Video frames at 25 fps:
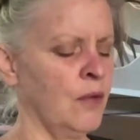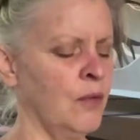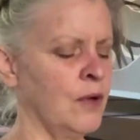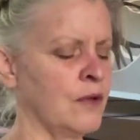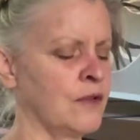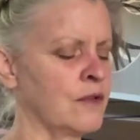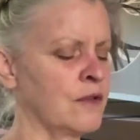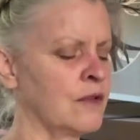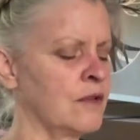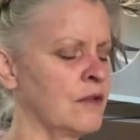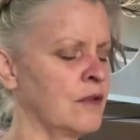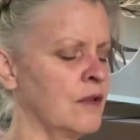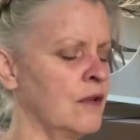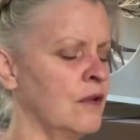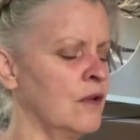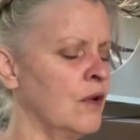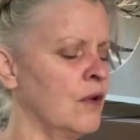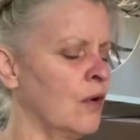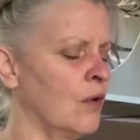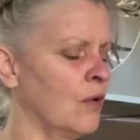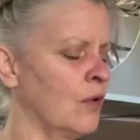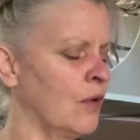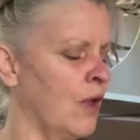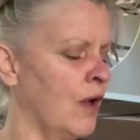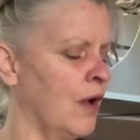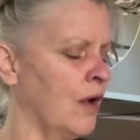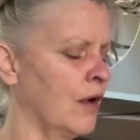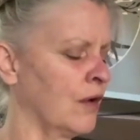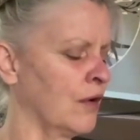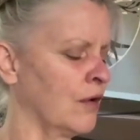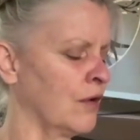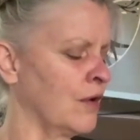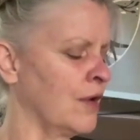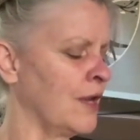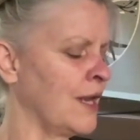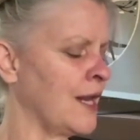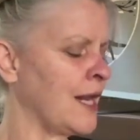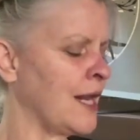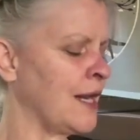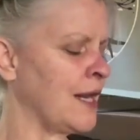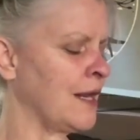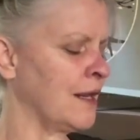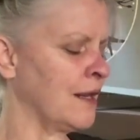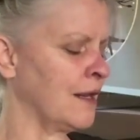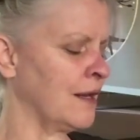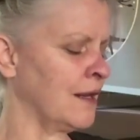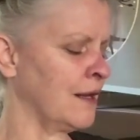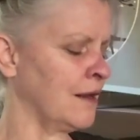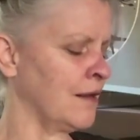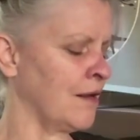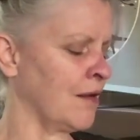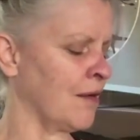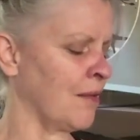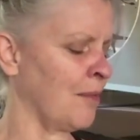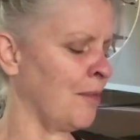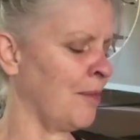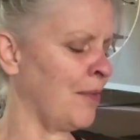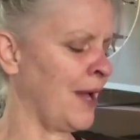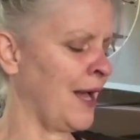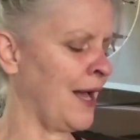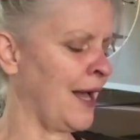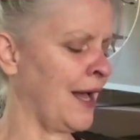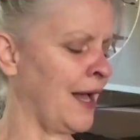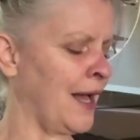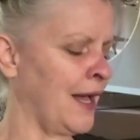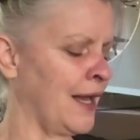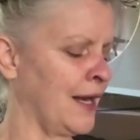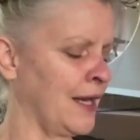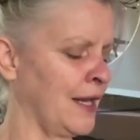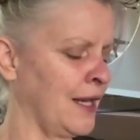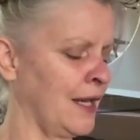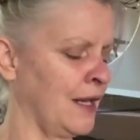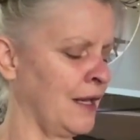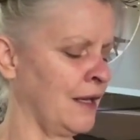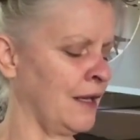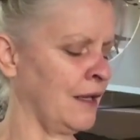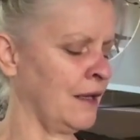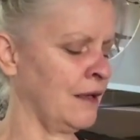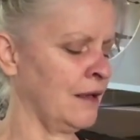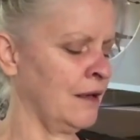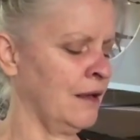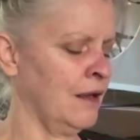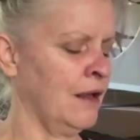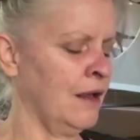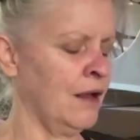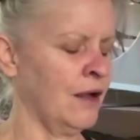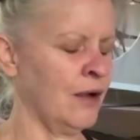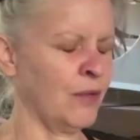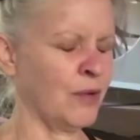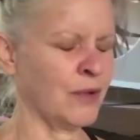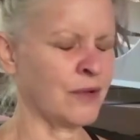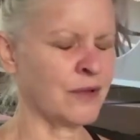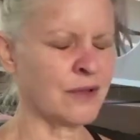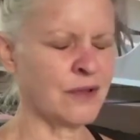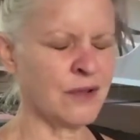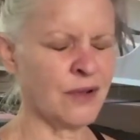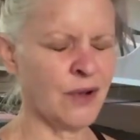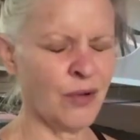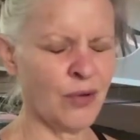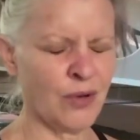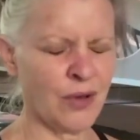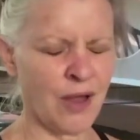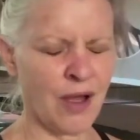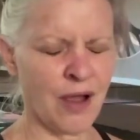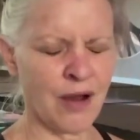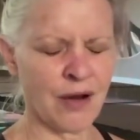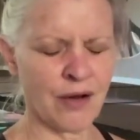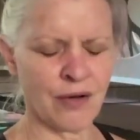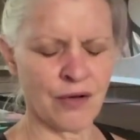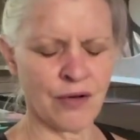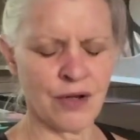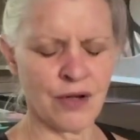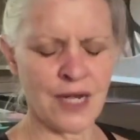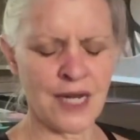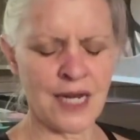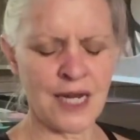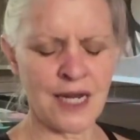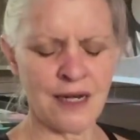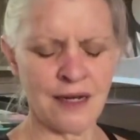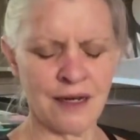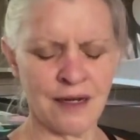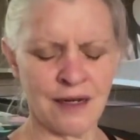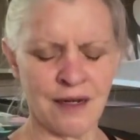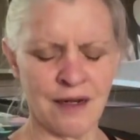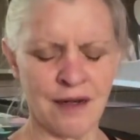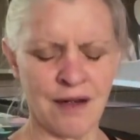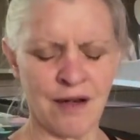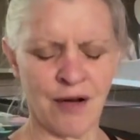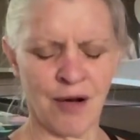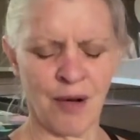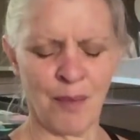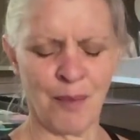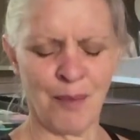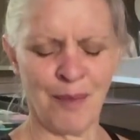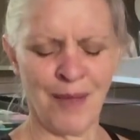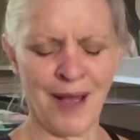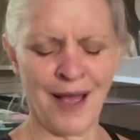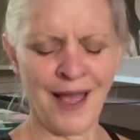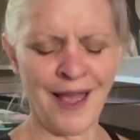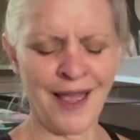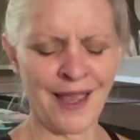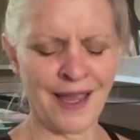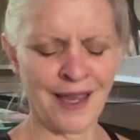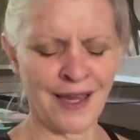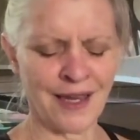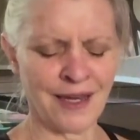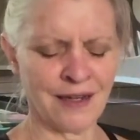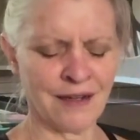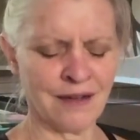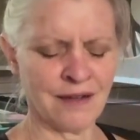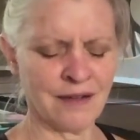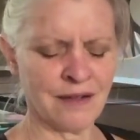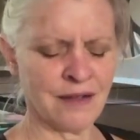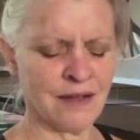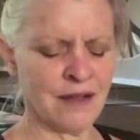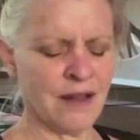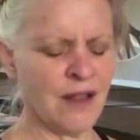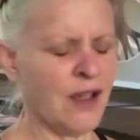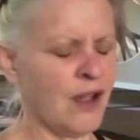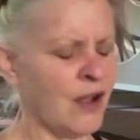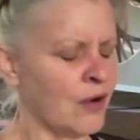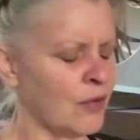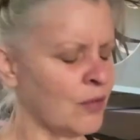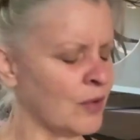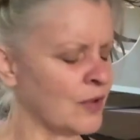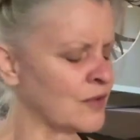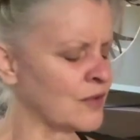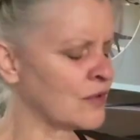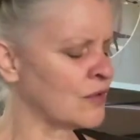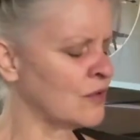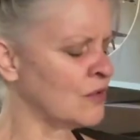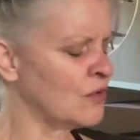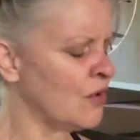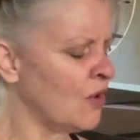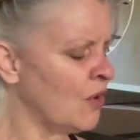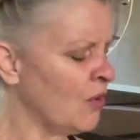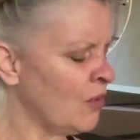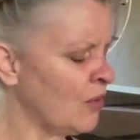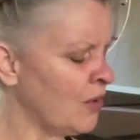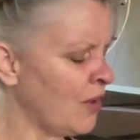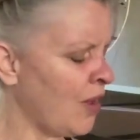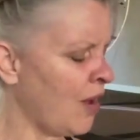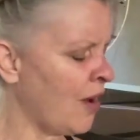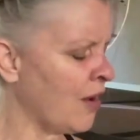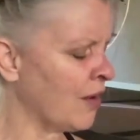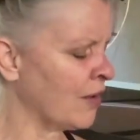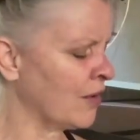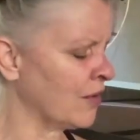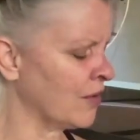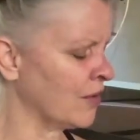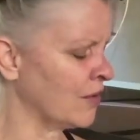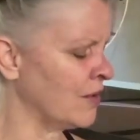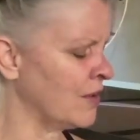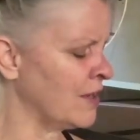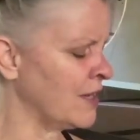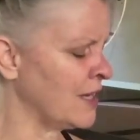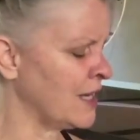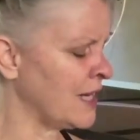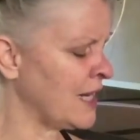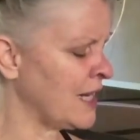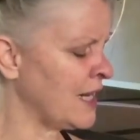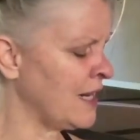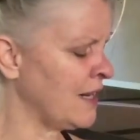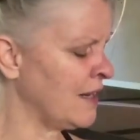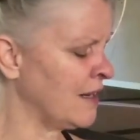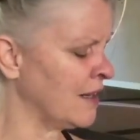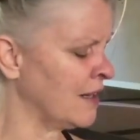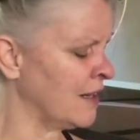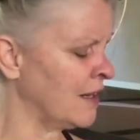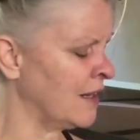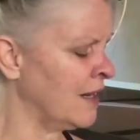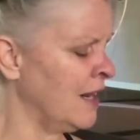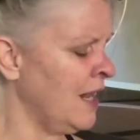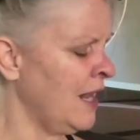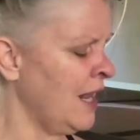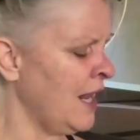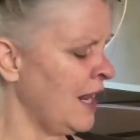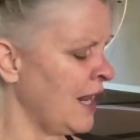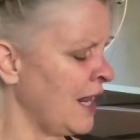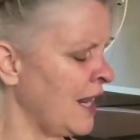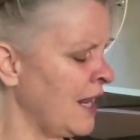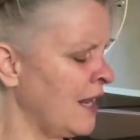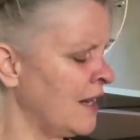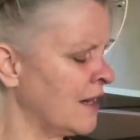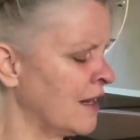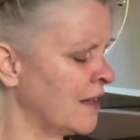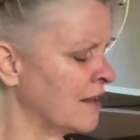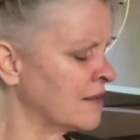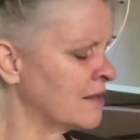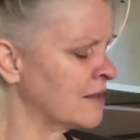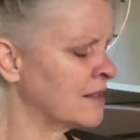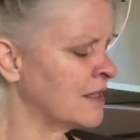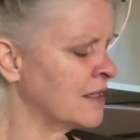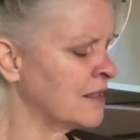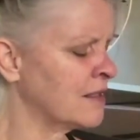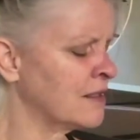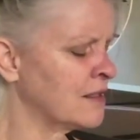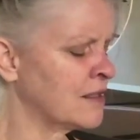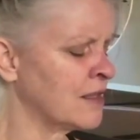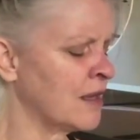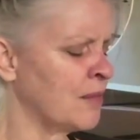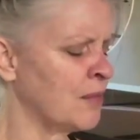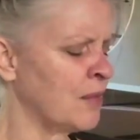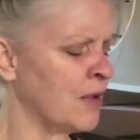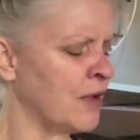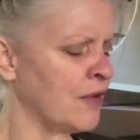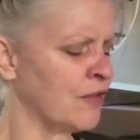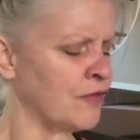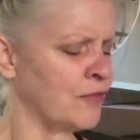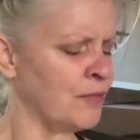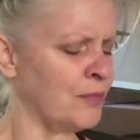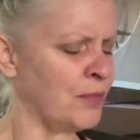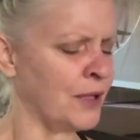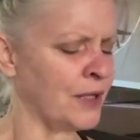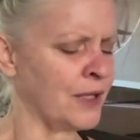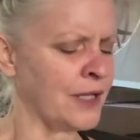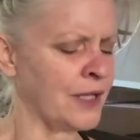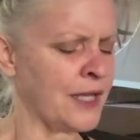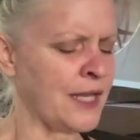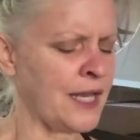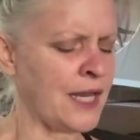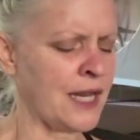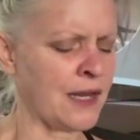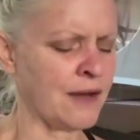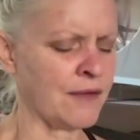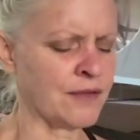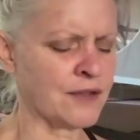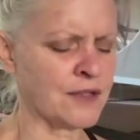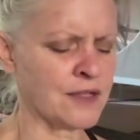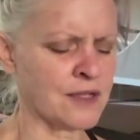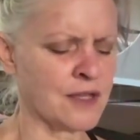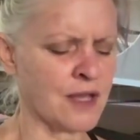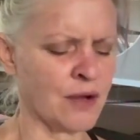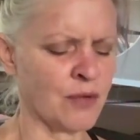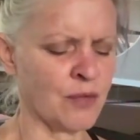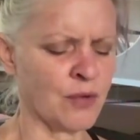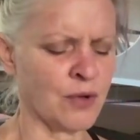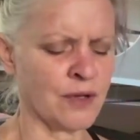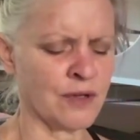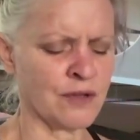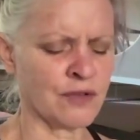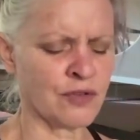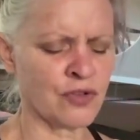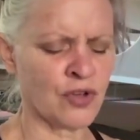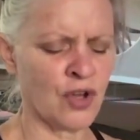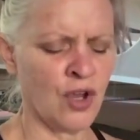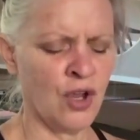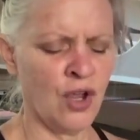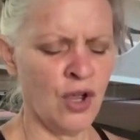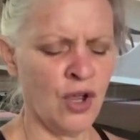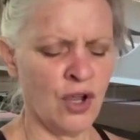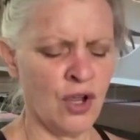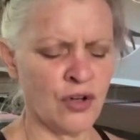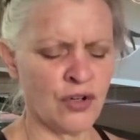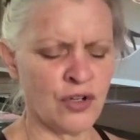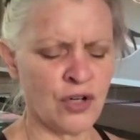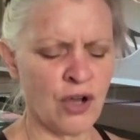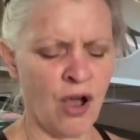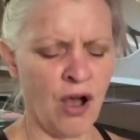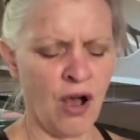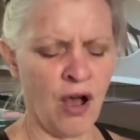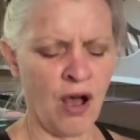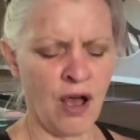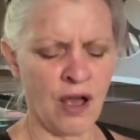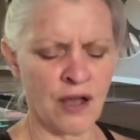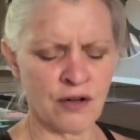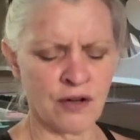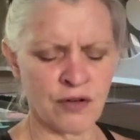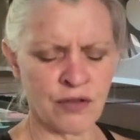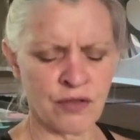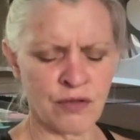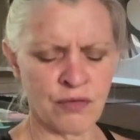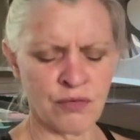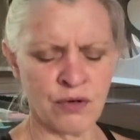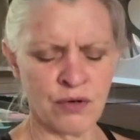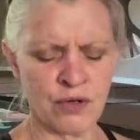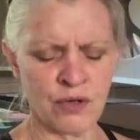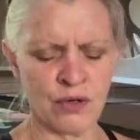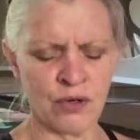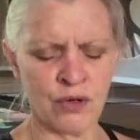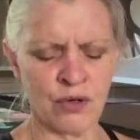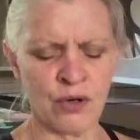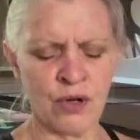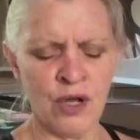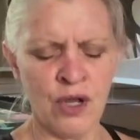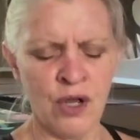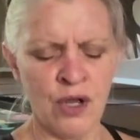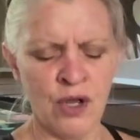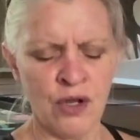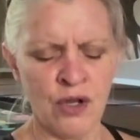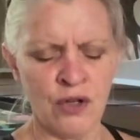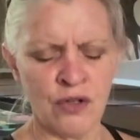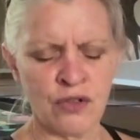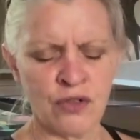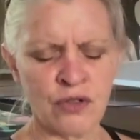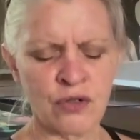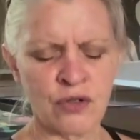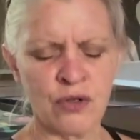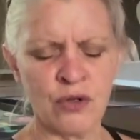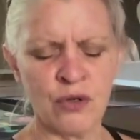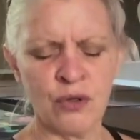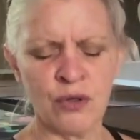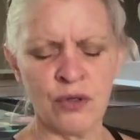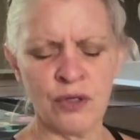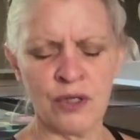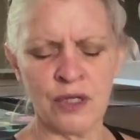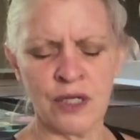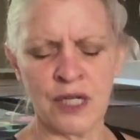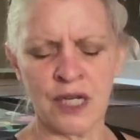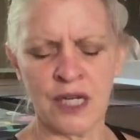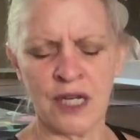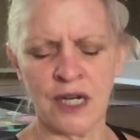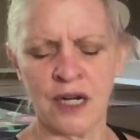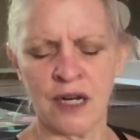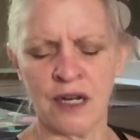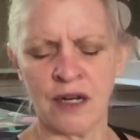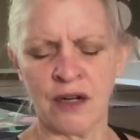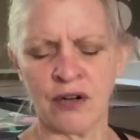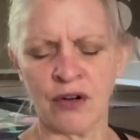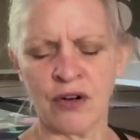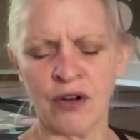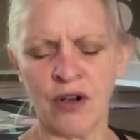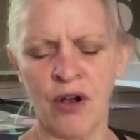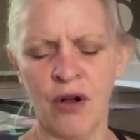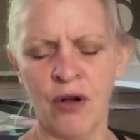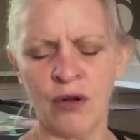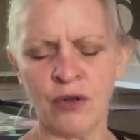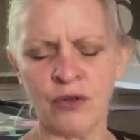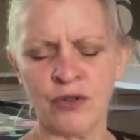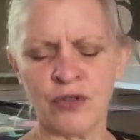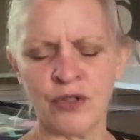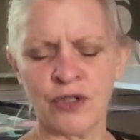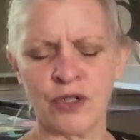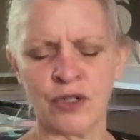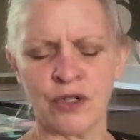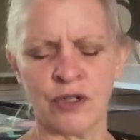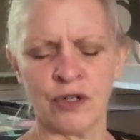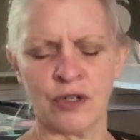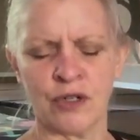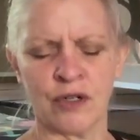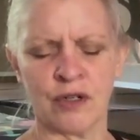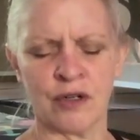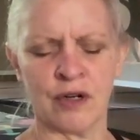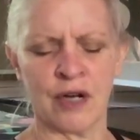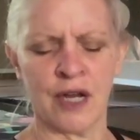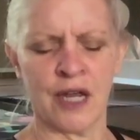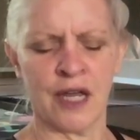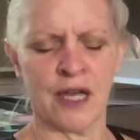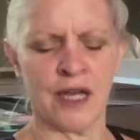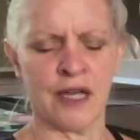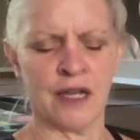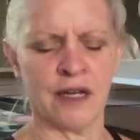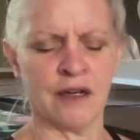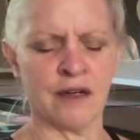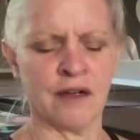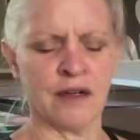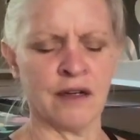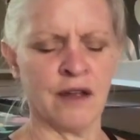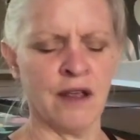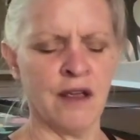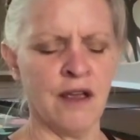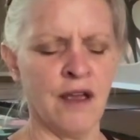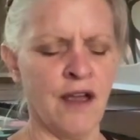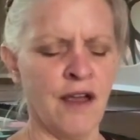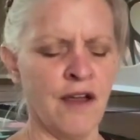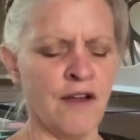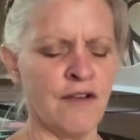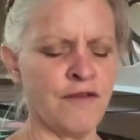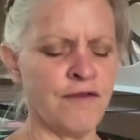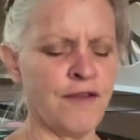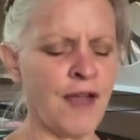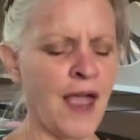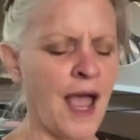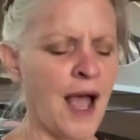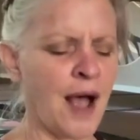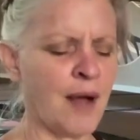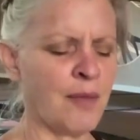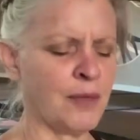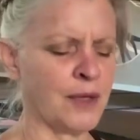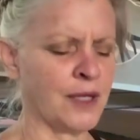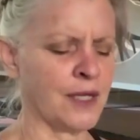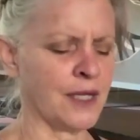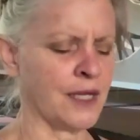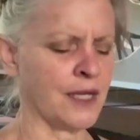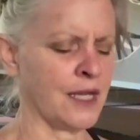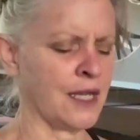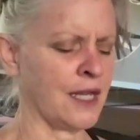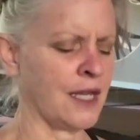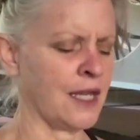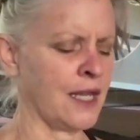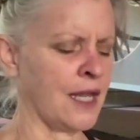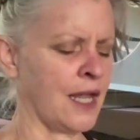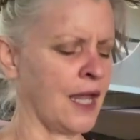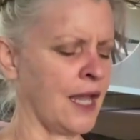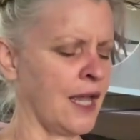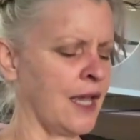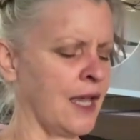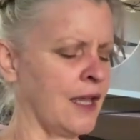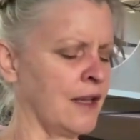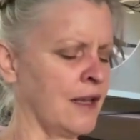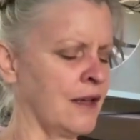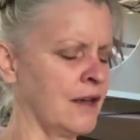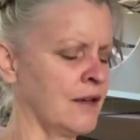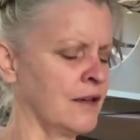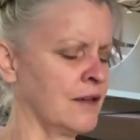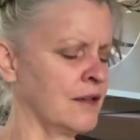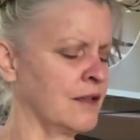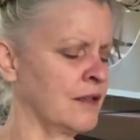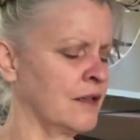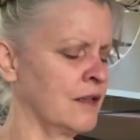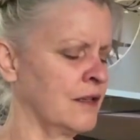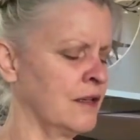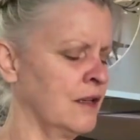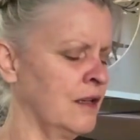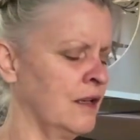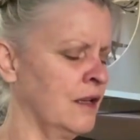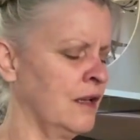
what's no longer needed in your body, what's no longer needed in your mind, what's no longer needed in a system of beliefs that was taught through schooling and culture and family and